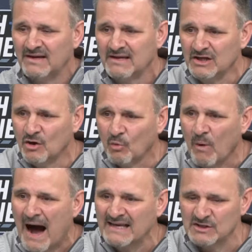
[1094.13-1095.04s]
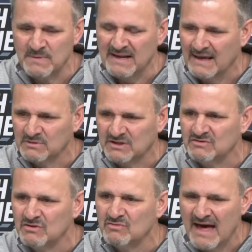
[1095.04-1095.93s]
you know, why he's been able to
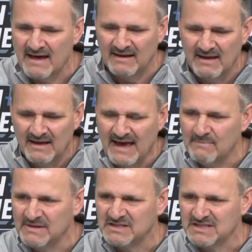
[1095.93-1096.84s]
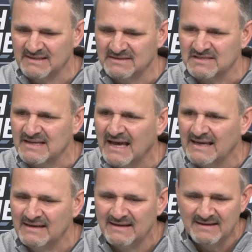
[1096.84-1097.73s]
do that at Michigan
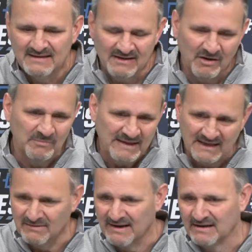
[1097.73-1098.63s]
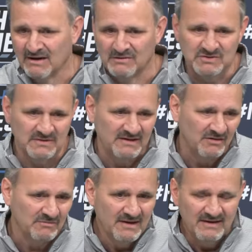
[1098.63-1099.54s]
State. You know, being a great coach, you
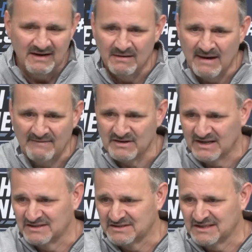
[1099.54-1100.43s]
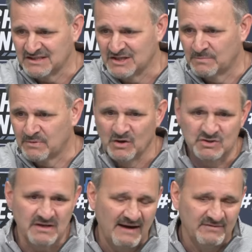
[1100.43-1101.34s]
know, having a consistent
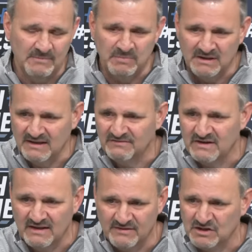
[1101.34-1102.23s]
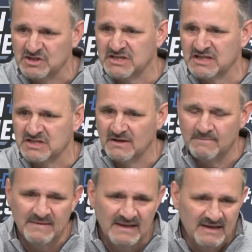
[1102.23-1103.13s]
approach, having a belief in their system,
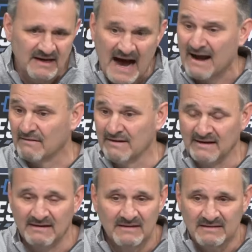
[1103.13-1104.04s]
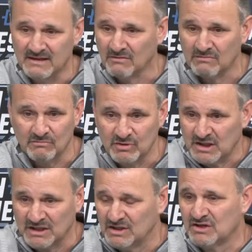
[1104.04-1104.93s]
hiring, you know,
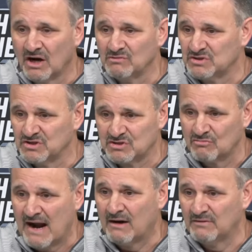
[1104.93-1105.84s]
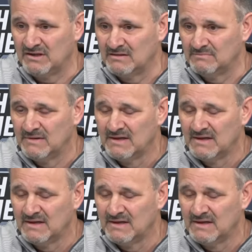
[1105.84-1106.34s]
really good coaches around him.